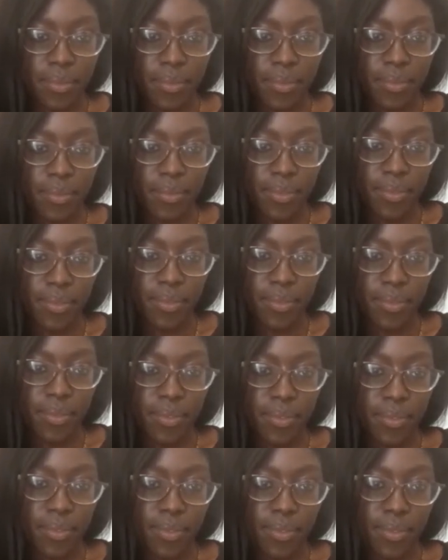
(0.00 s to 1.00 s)

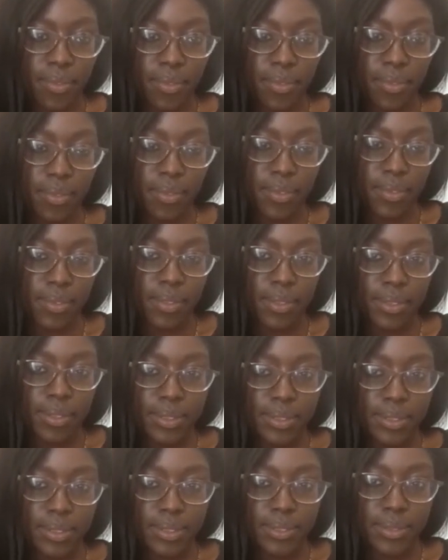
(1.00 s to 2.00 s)

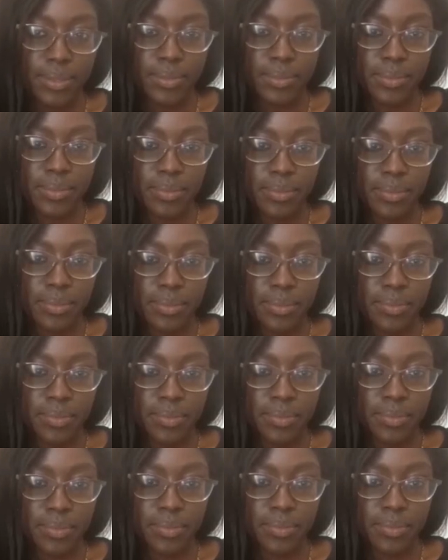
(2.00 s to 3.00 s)

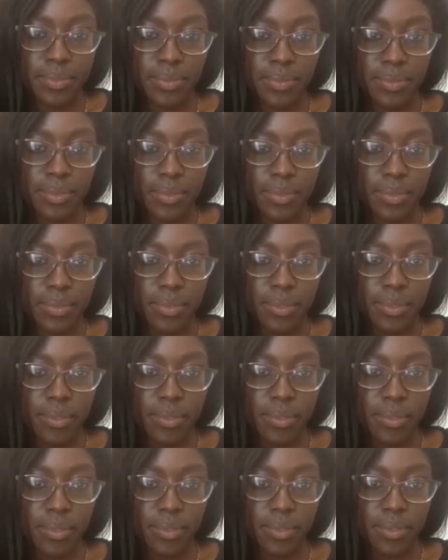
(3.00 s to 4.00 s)

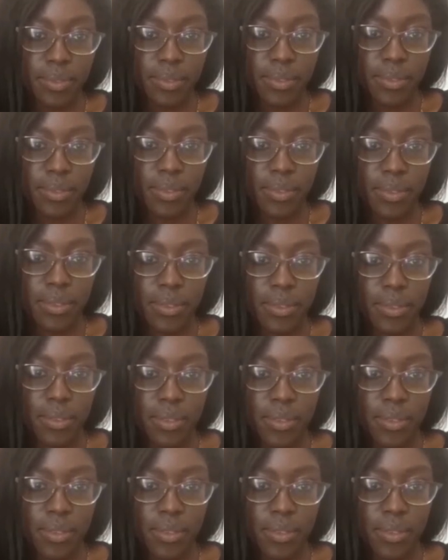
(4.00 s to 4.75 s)
(not speaking)